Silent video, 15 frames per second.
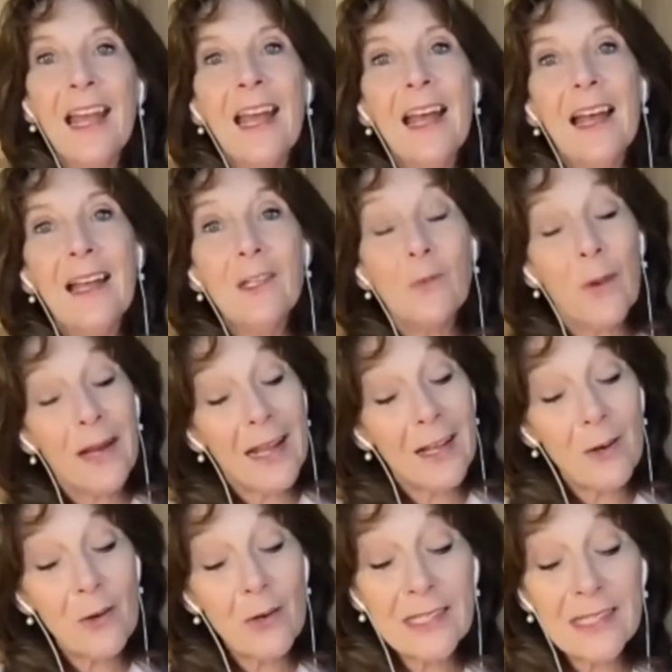And when I
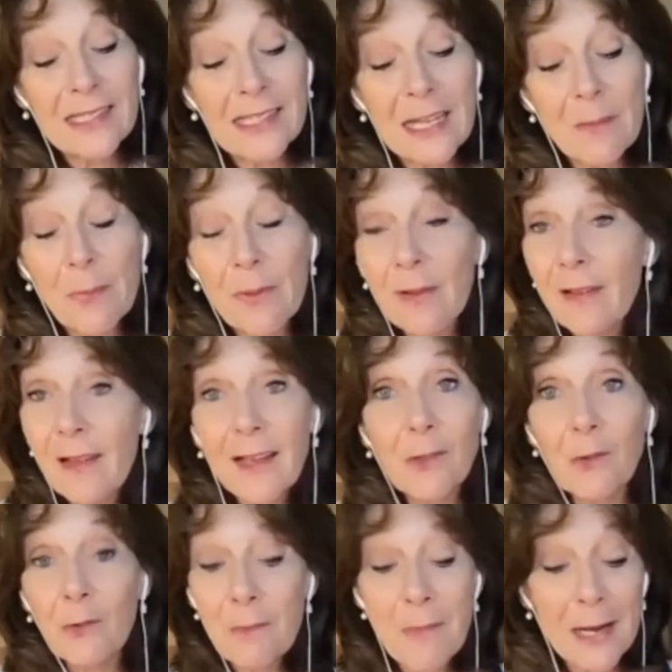go to sleep, I
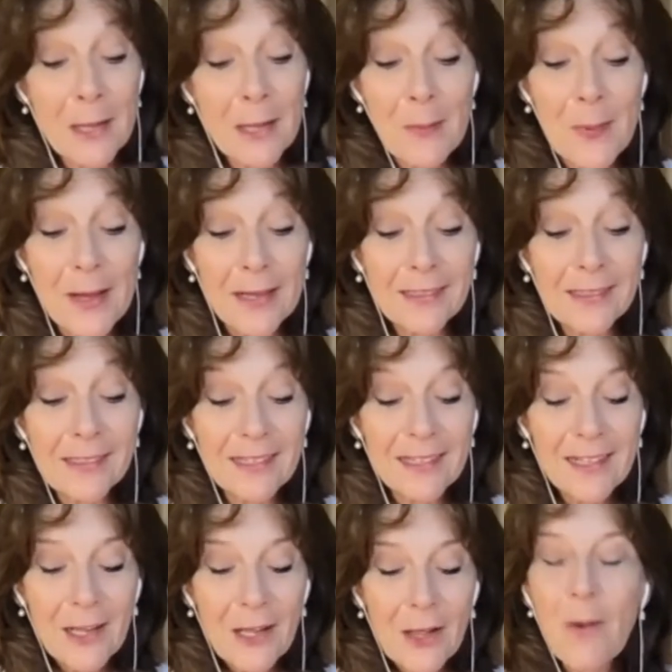don't mind the bugs,
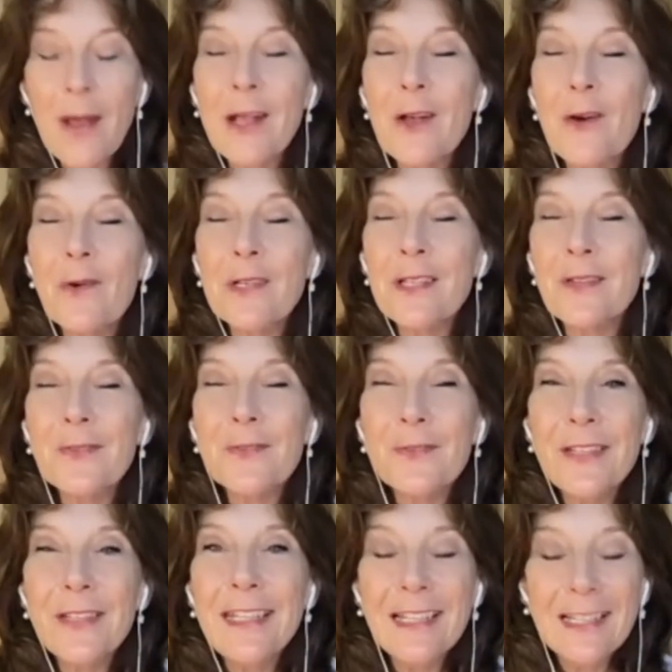though I go to the
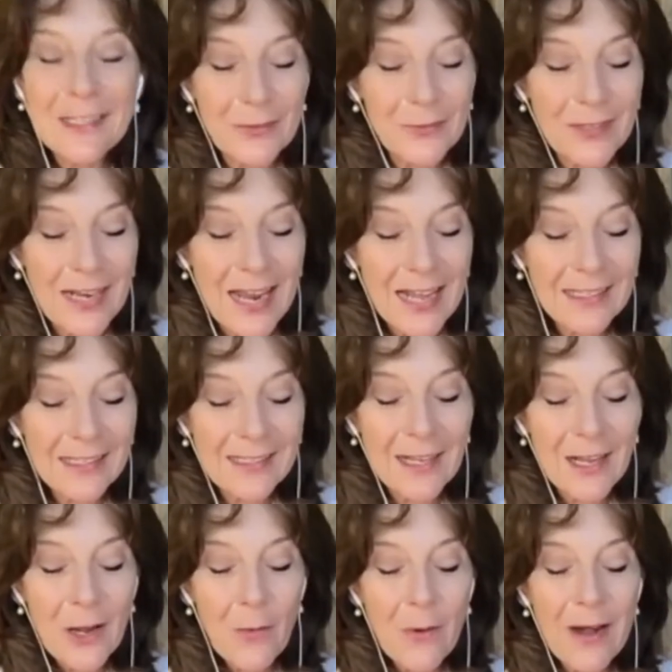field of night,
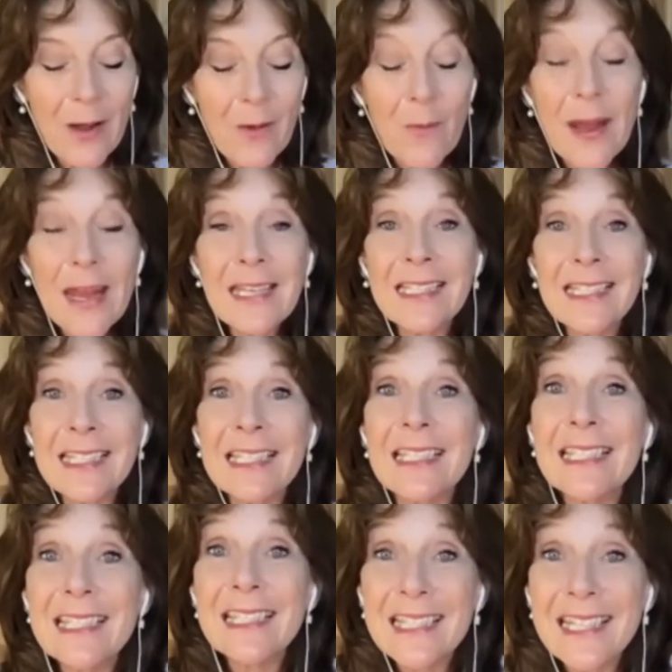where I wait to
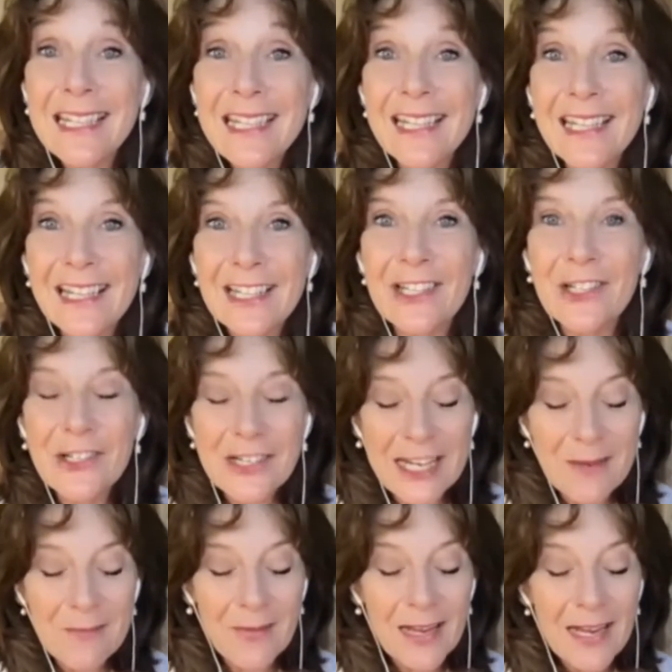see a
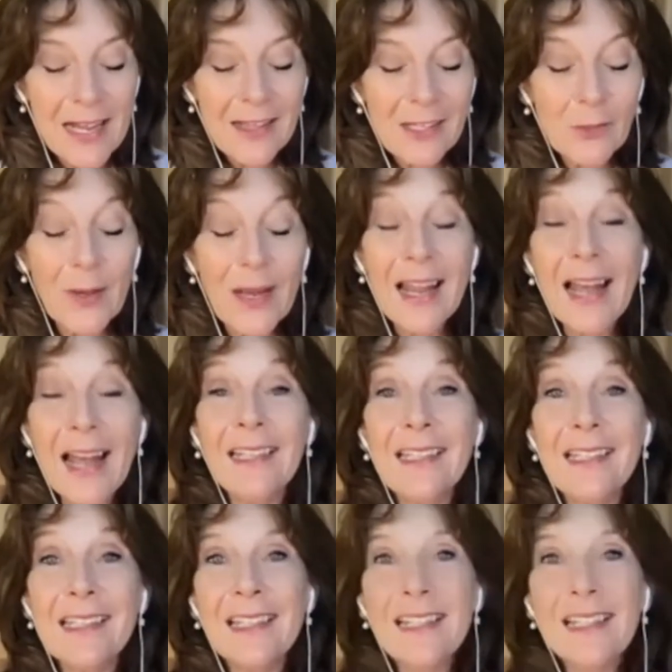dream that will
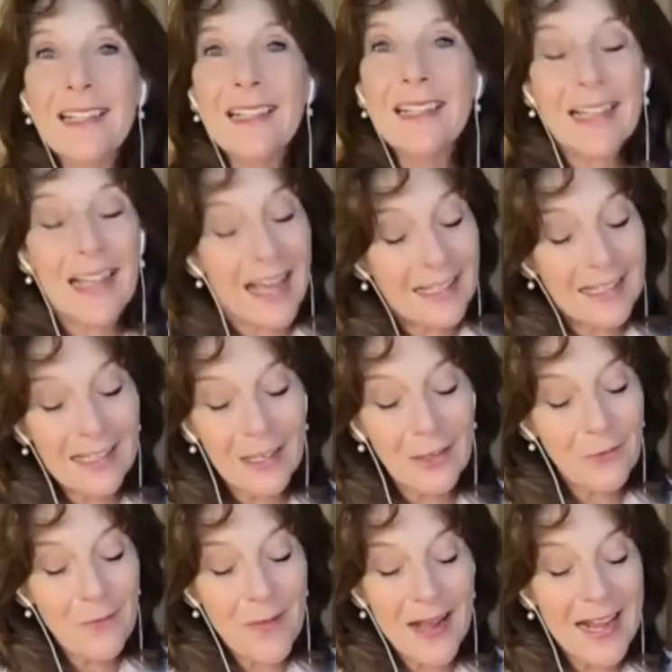light the candle
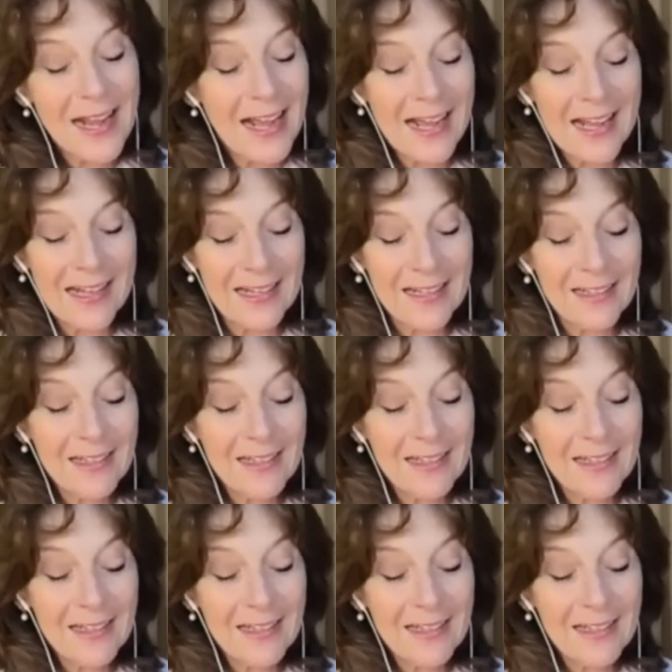of my eye.